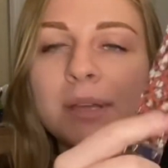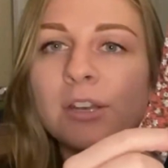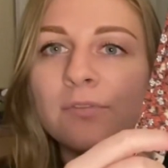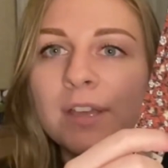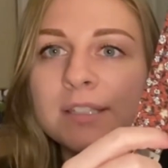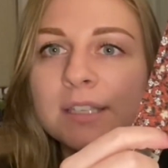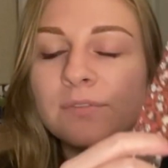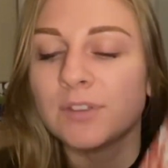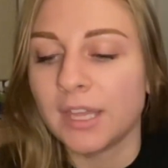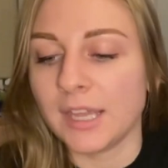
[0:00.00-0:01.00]
interfacing
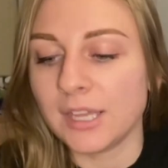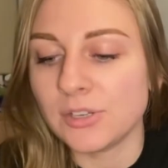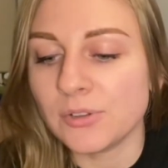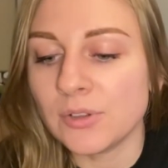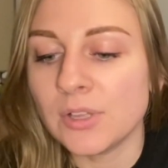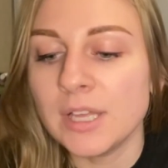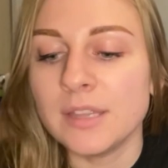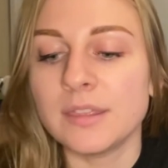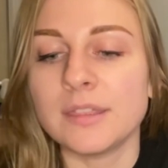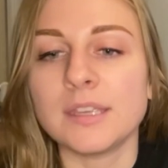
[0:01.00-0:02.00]
for the handle.
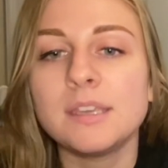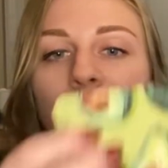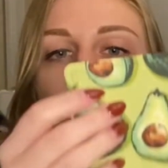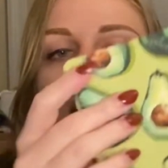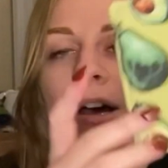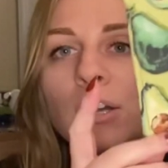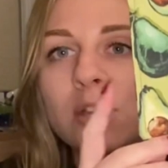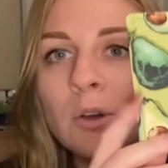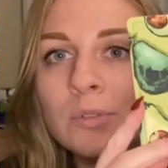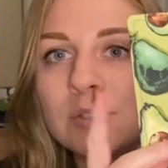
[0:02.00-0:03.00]
The
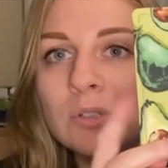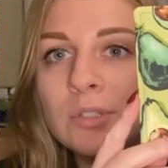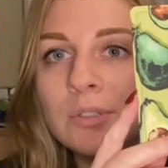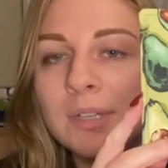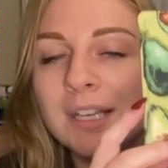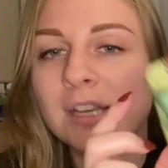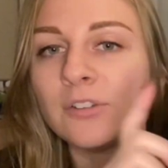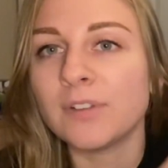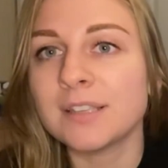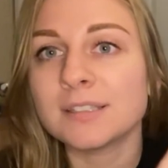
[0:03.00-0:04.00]
coasters, you need
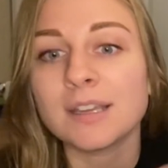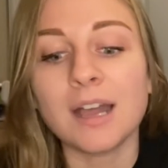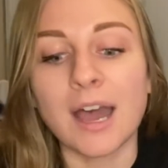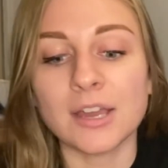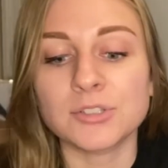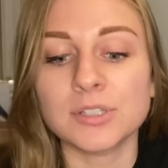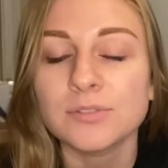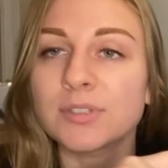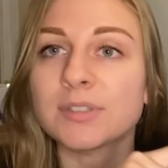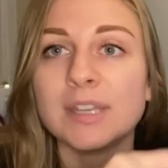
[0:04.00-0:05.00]
interfacing. I actually
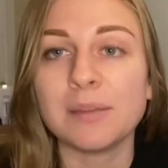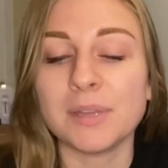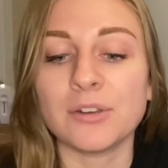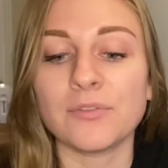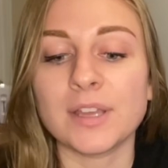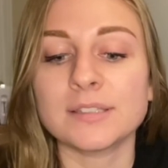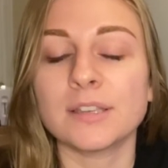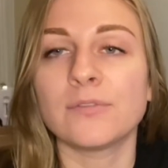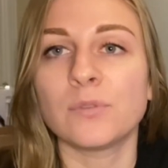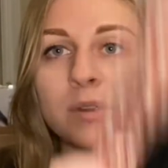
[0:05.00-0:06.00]
use the same
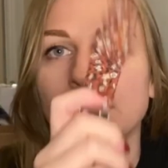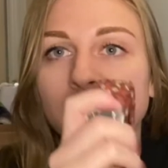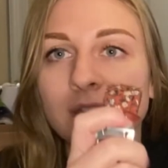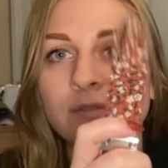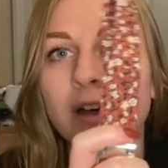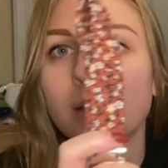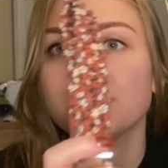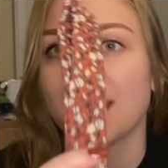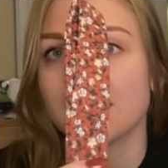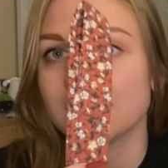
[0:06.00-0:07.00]
interfacing for the key
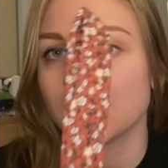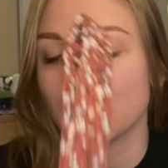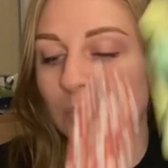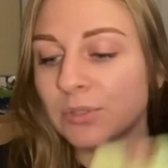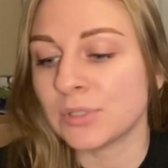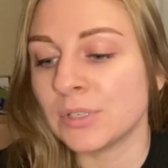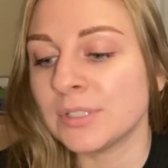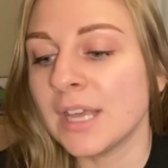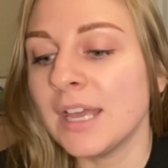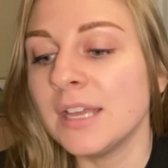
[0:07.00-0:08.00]
fobs as the
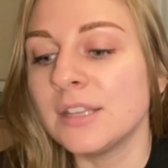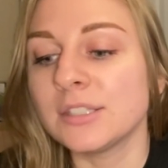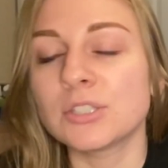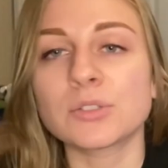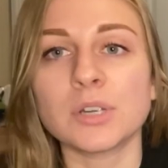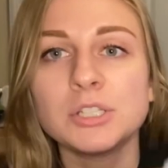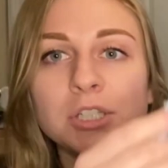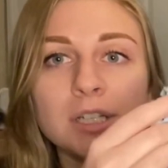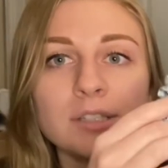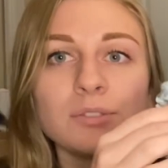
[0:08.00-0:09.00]
coasters. The
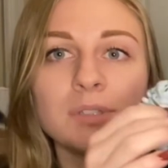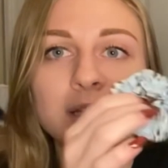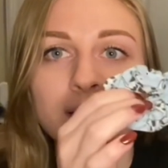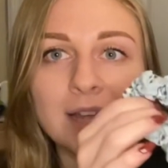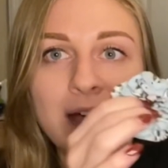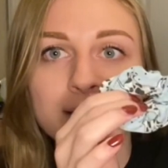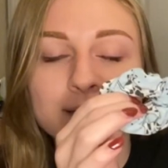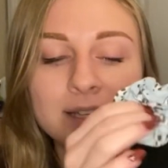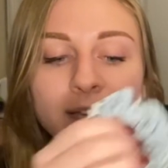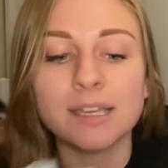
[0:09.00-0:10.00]
scrunchies, you need
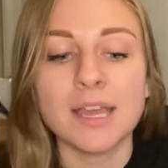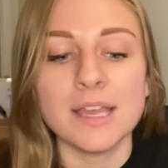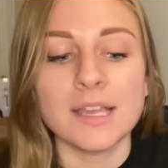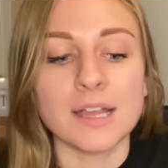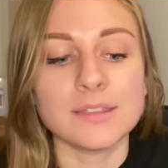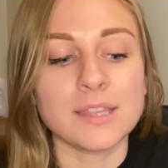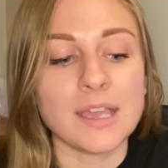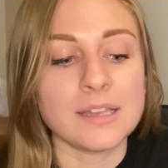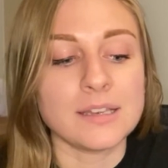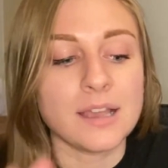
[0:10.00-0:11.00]
elastic, and
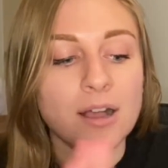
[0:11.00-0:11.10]
then